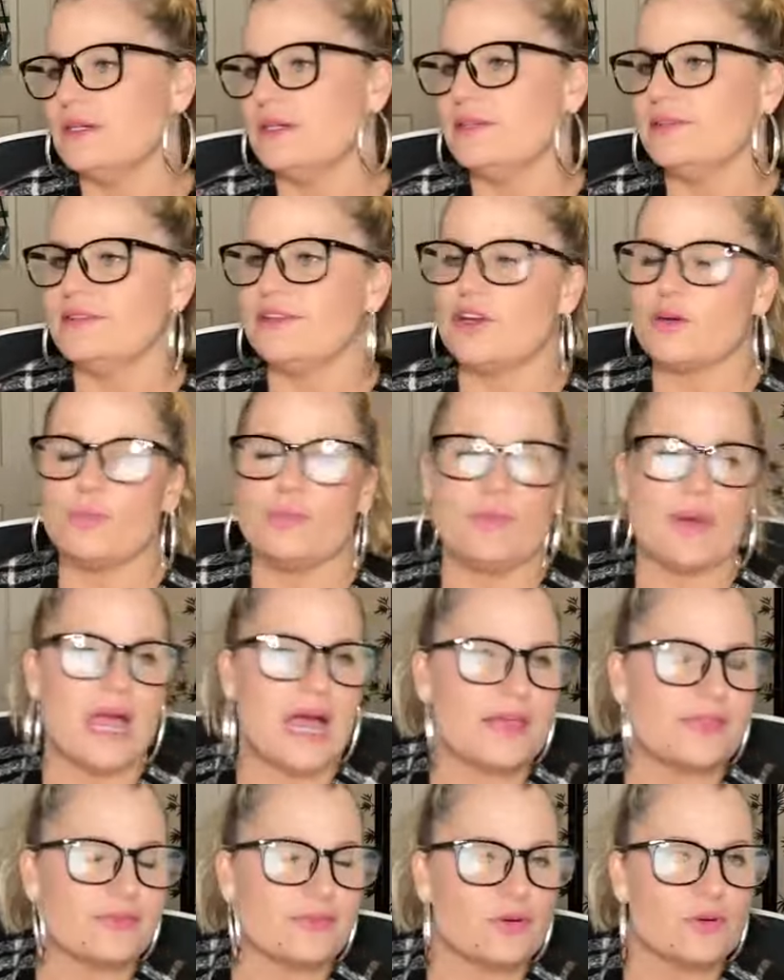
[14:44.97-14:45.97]
their
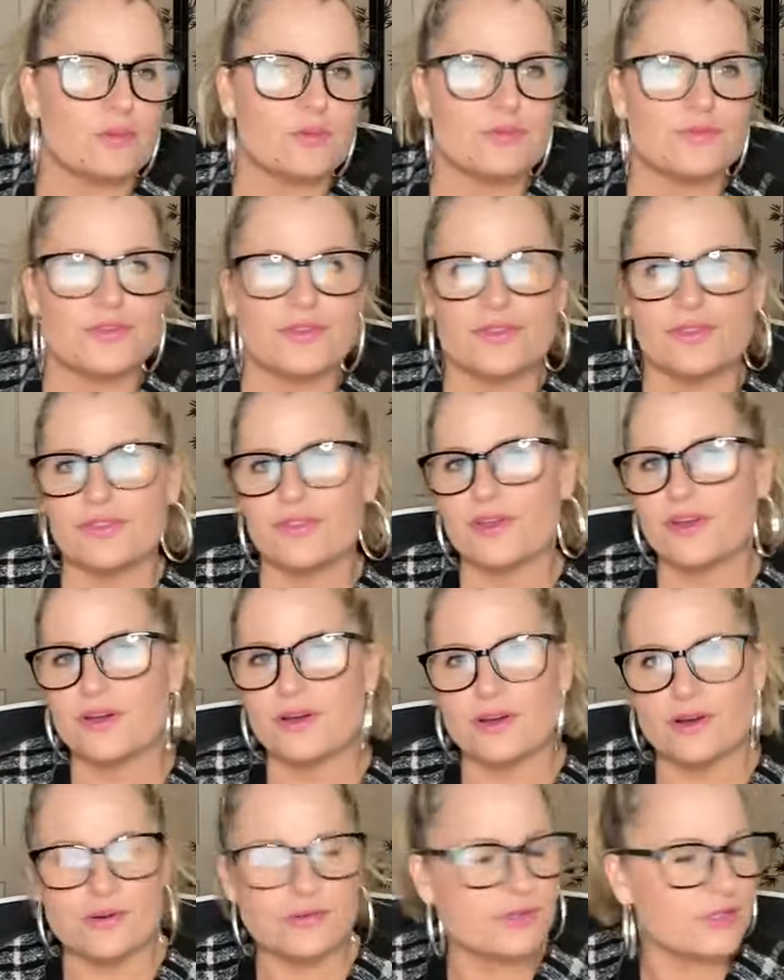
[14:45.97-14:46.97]
bathrooms and
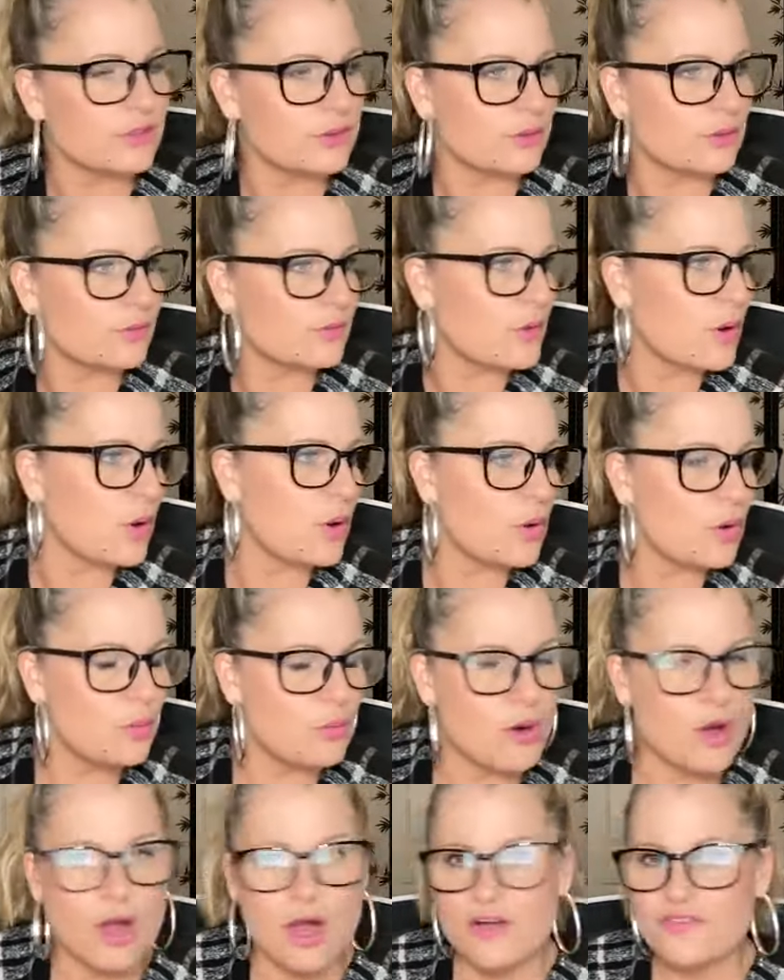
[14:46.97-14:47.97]
their, the home
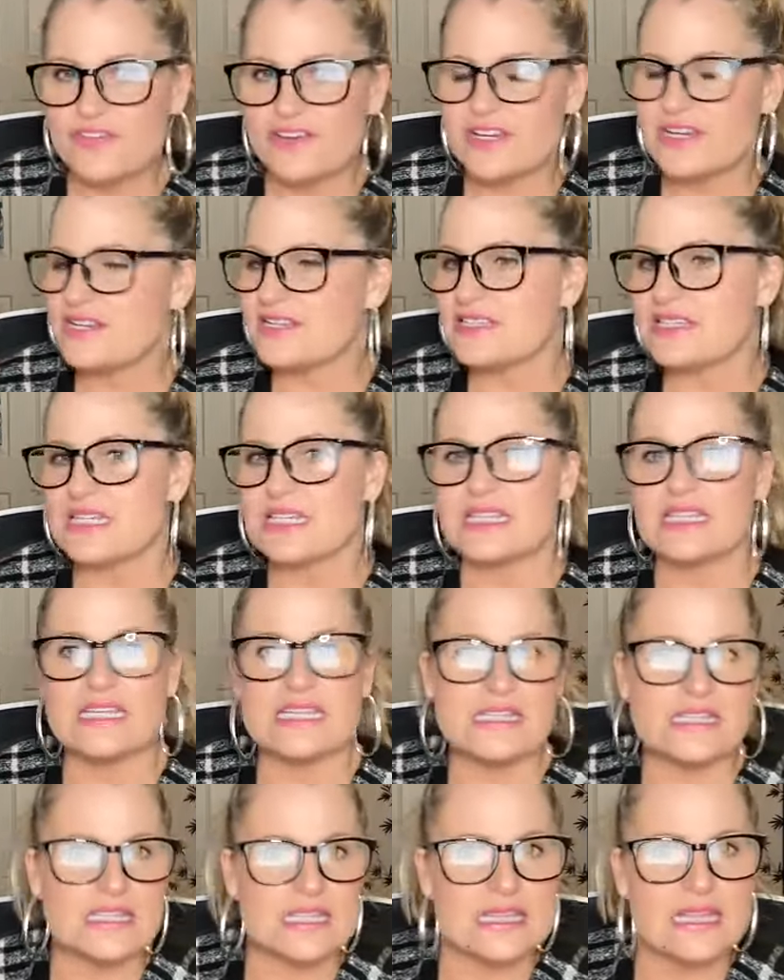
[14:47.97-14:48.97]
office and
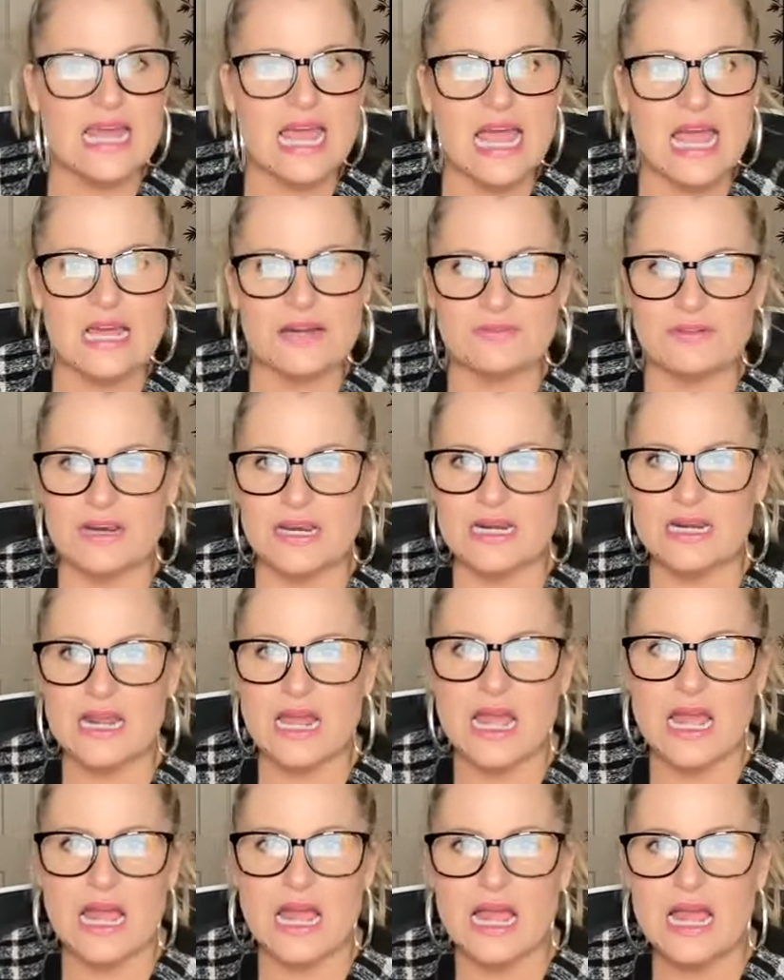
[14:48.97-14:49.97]
this and that, right?
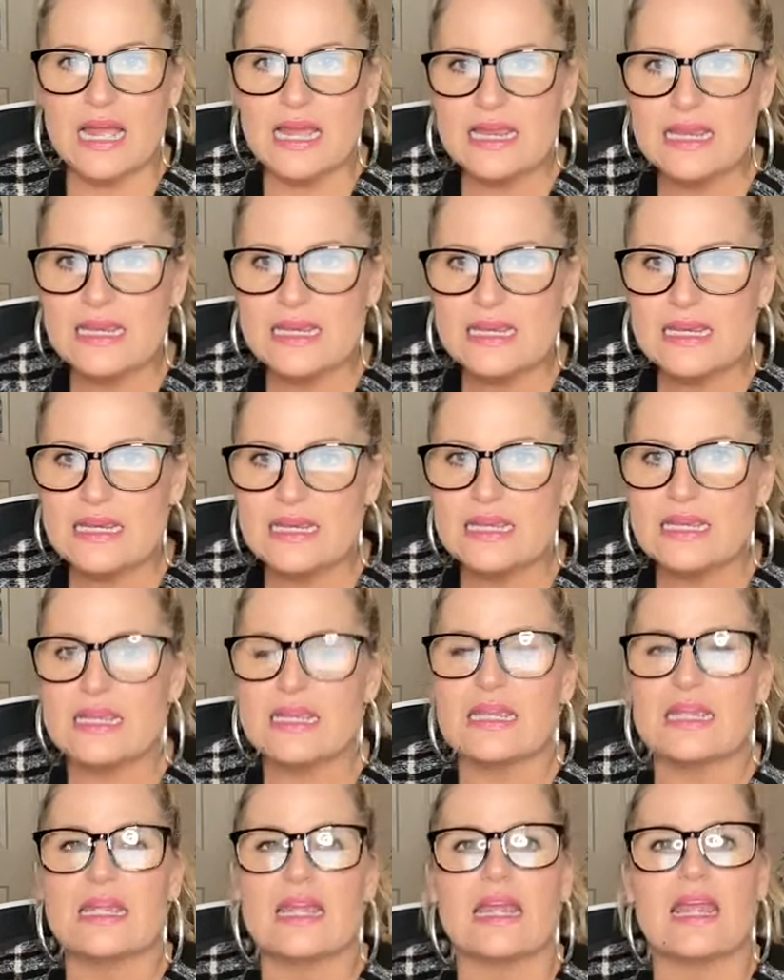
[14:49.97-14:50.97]
I
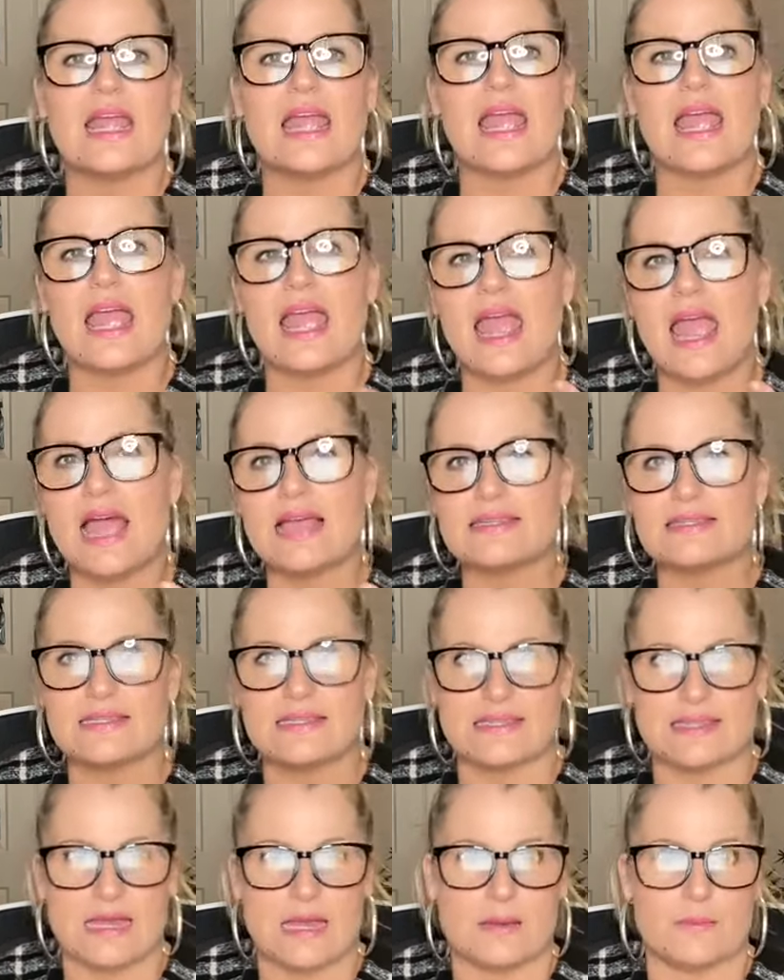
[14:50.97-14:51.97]
ask
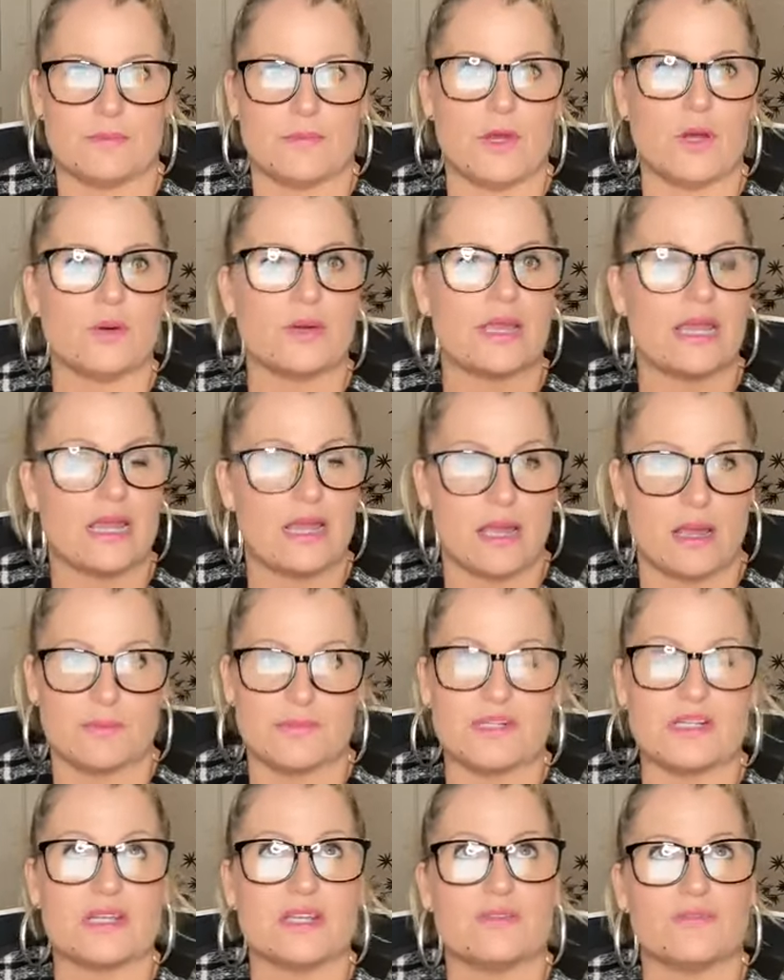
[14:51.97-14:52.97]
them, okay, I'm going
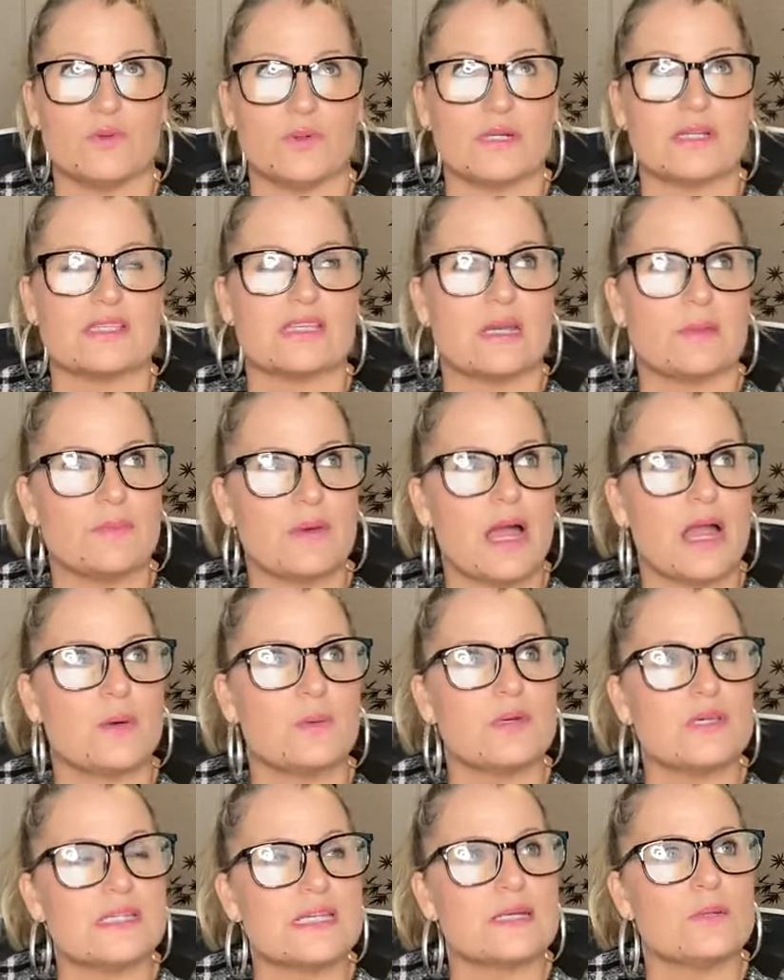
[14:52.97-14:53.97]
to give you an example. I
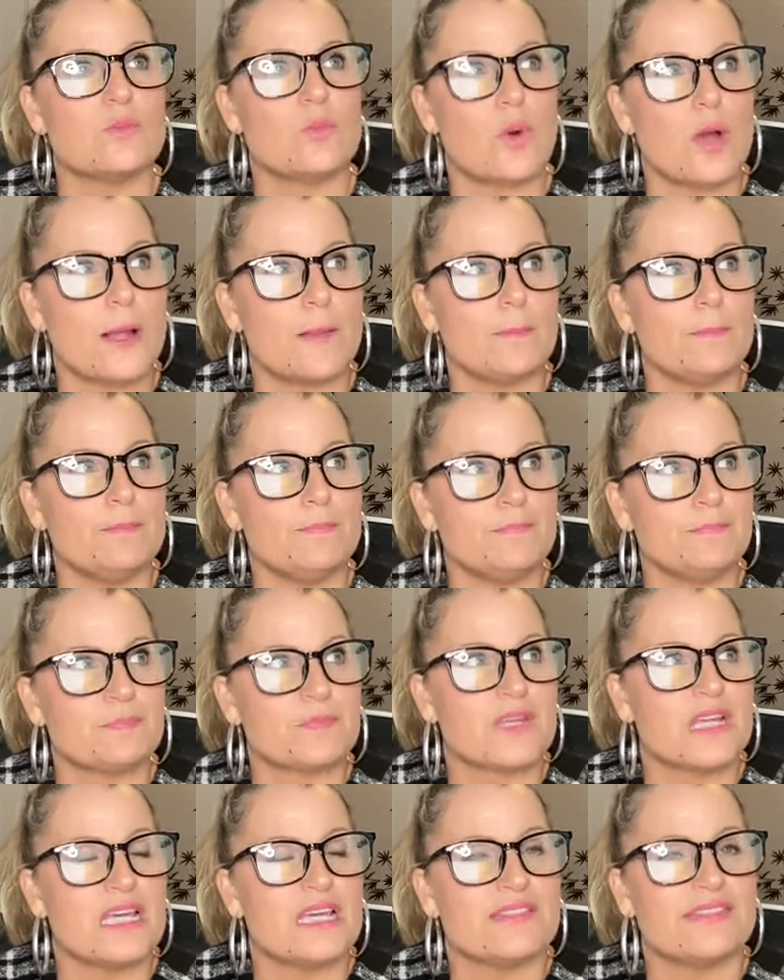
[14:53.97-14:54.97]
was in one
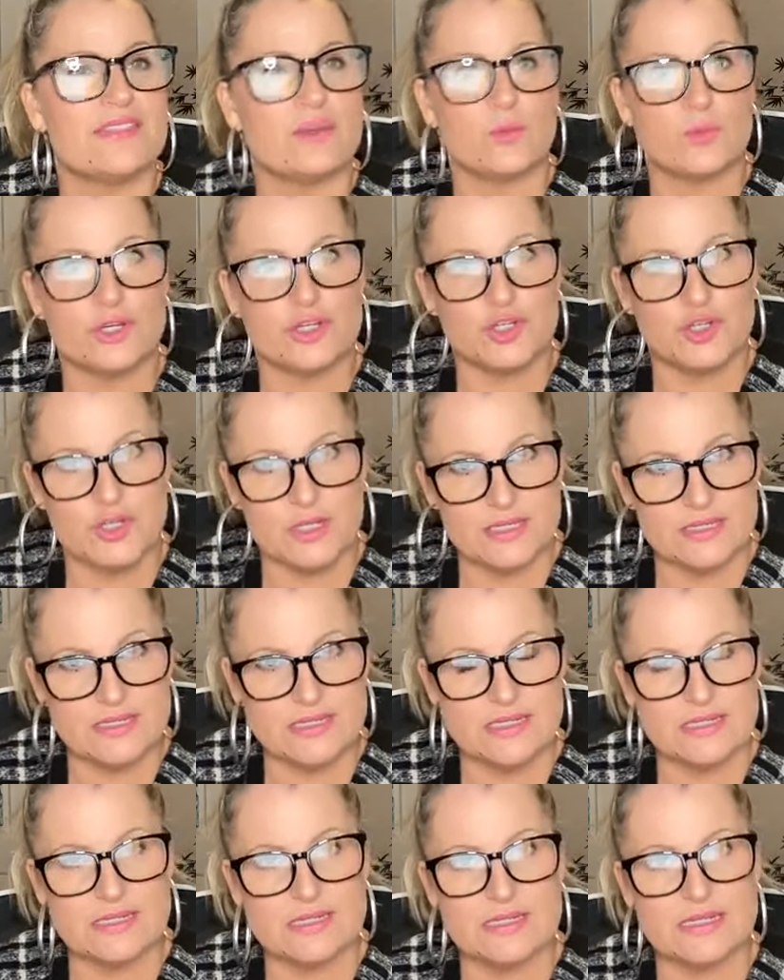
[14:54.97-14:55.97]
that we just
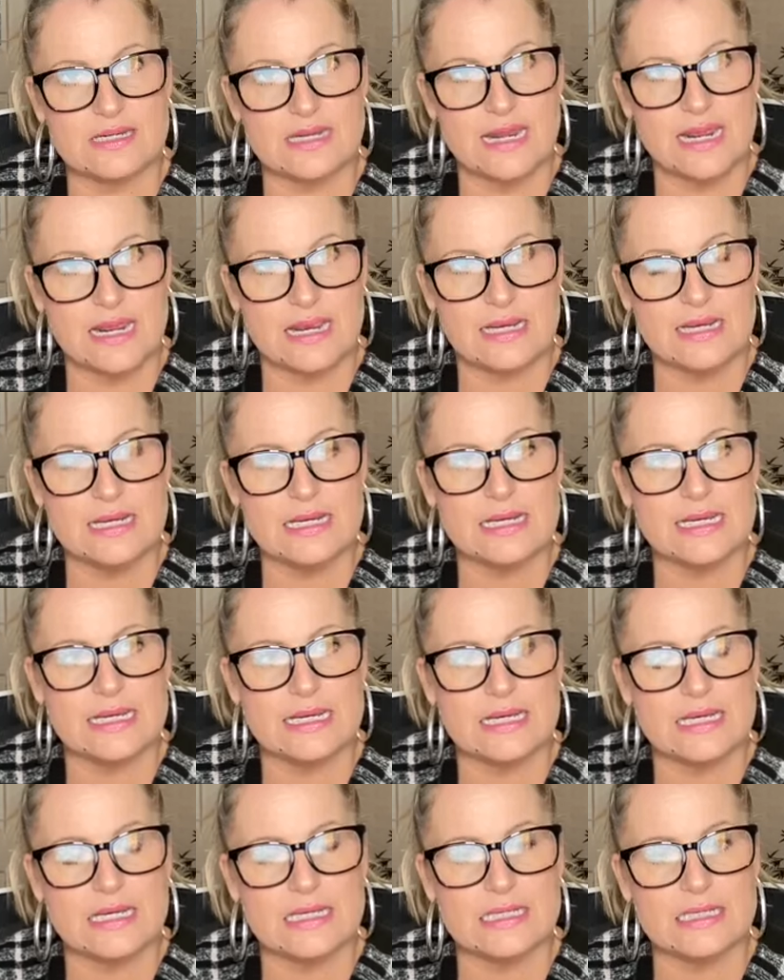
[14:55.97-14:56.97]
did today,
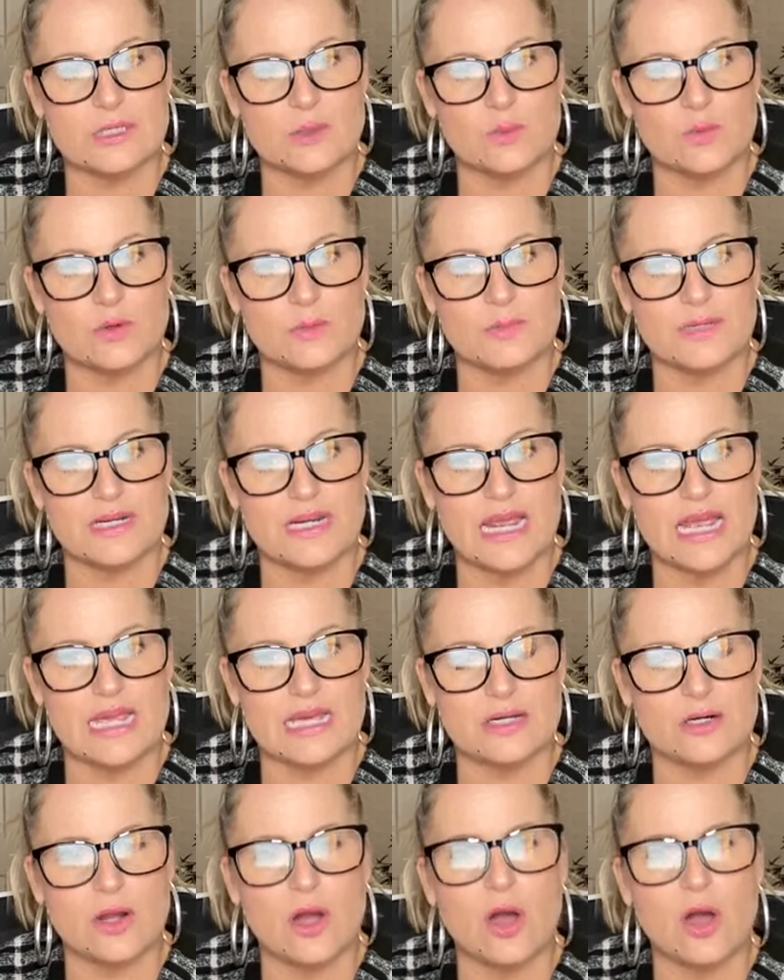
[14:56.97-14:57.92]
and the woman had